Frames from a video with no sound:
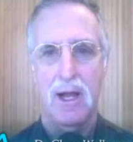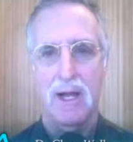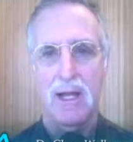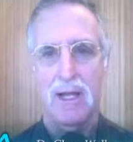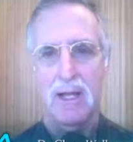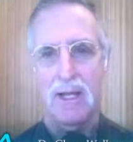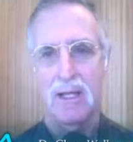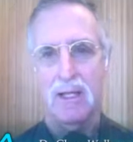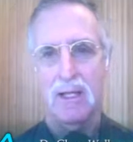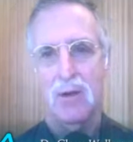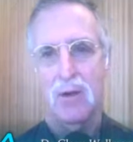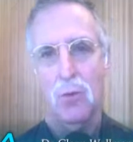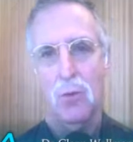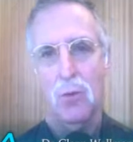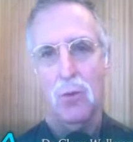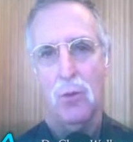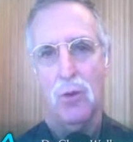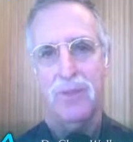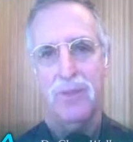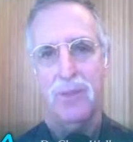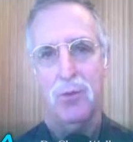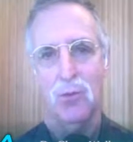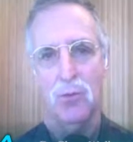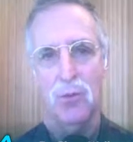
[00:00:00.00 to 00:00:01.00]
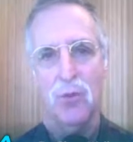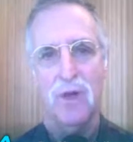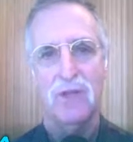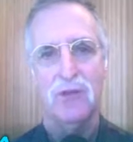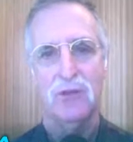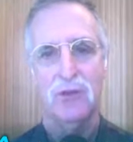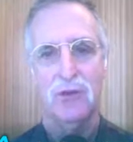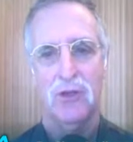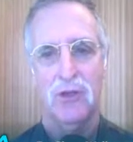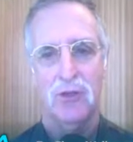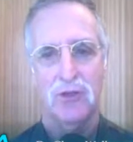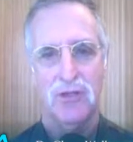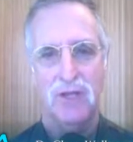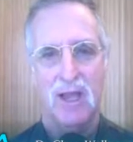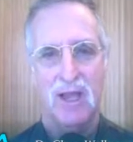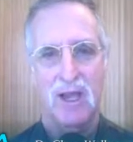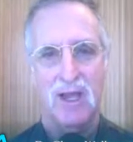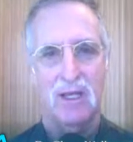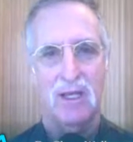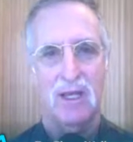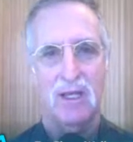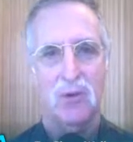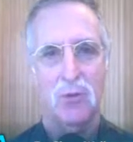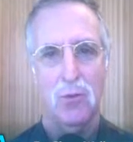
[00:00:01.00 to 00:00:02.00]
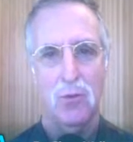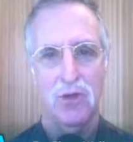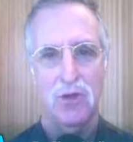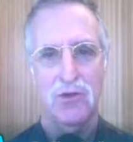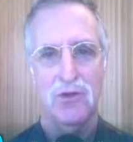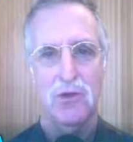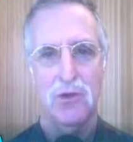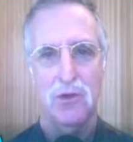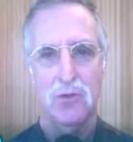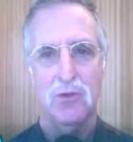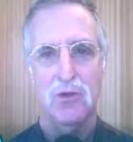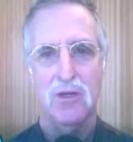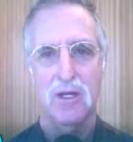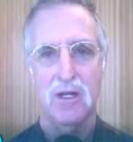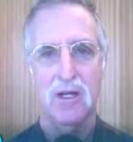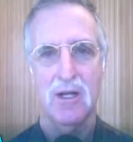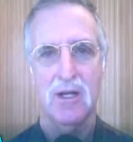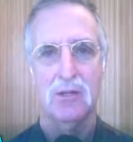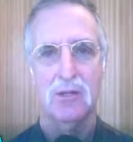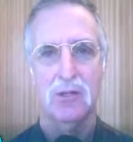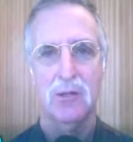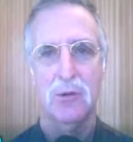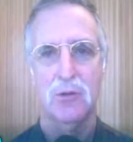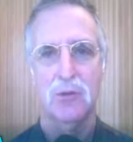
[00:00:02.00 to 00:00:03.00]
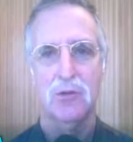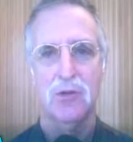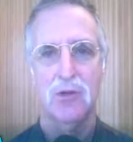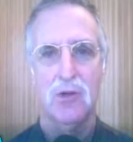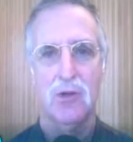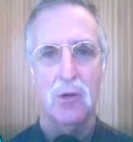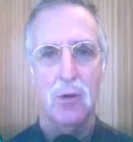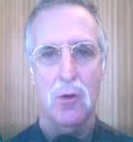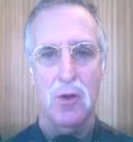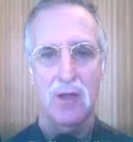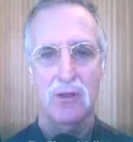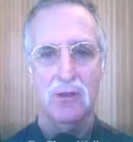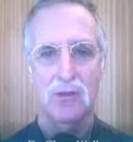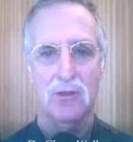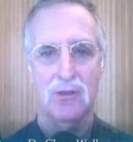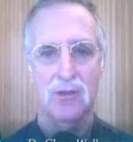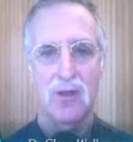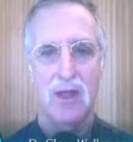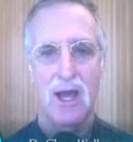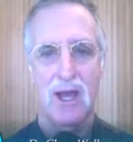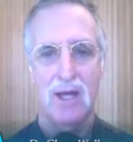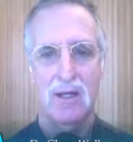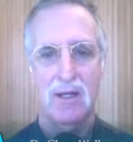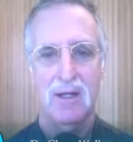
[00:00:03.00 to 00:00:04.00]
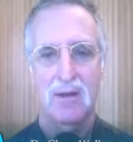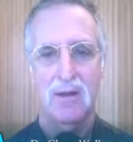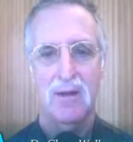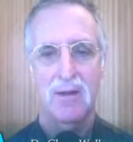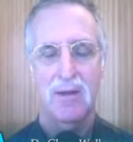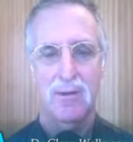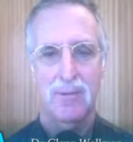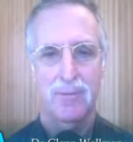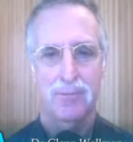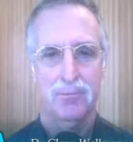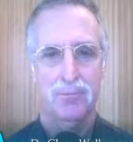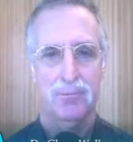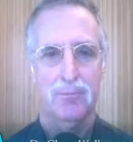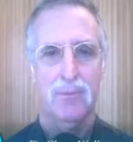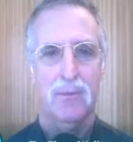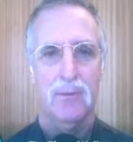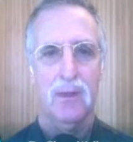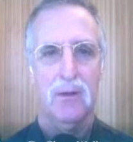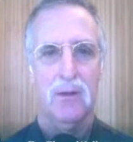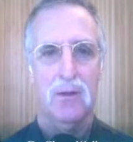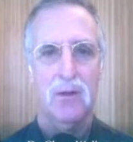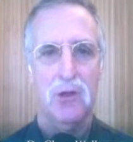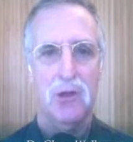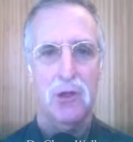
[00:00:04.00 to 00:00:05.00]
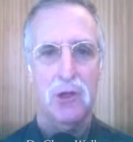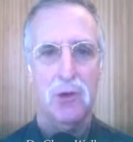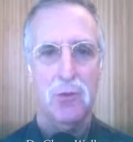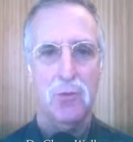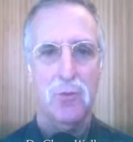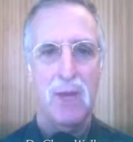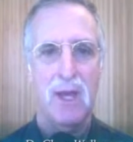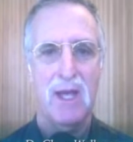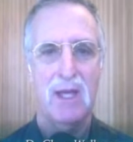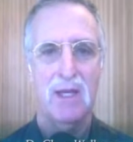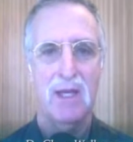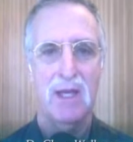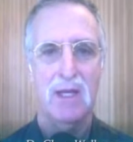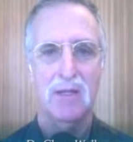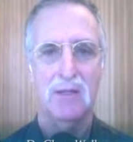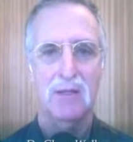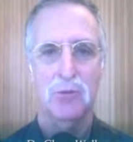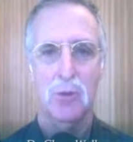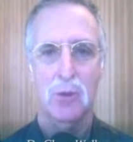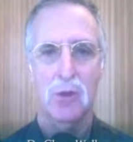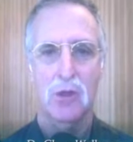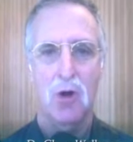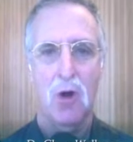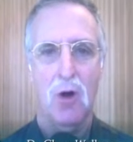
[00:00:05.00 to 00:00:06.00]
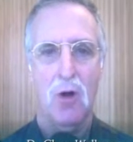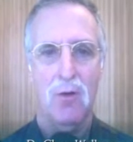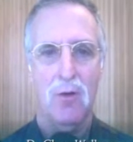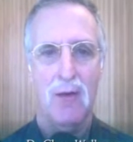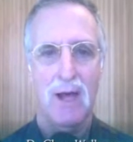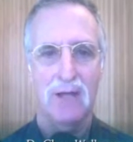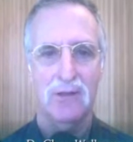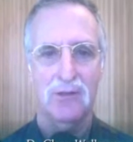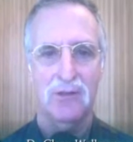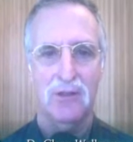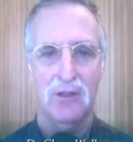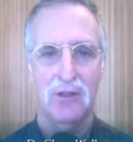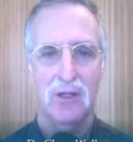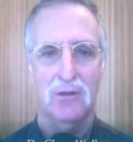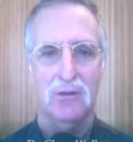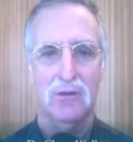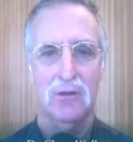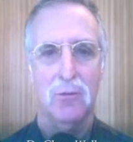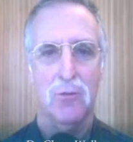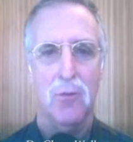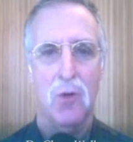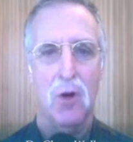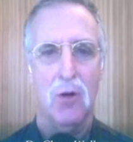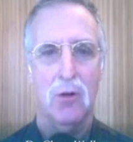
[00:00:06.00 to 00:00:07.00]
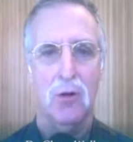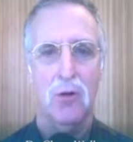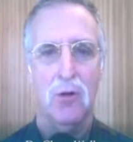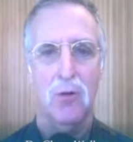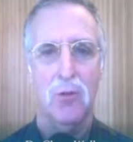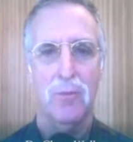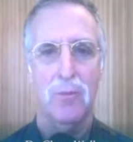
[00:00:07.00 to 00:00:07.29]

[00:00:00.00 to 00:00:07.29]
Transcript: at what risk you're taking, which you did allude to, is that you may get into a car accident tomorrow